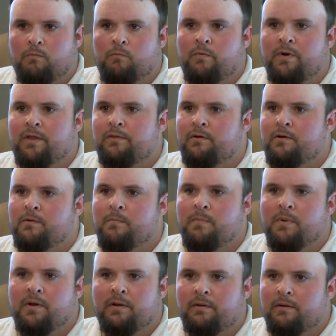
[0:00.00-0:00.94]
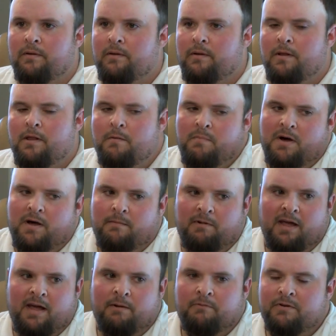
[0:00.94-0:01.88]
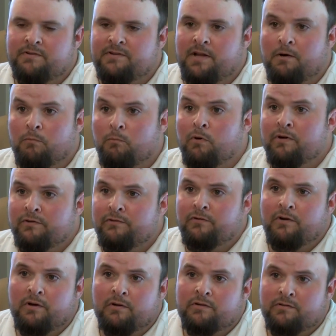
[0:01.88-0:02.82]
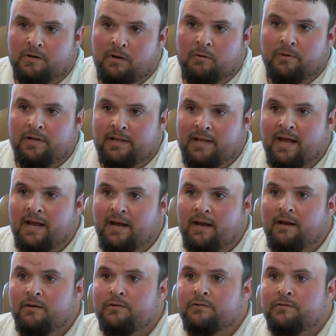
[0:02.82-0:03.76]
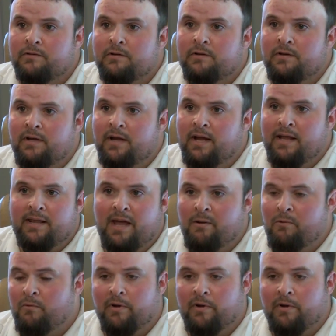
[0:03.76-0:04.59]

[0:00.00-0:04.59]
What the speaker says: went through, but the bottom line was there was drugs sold at that house, and that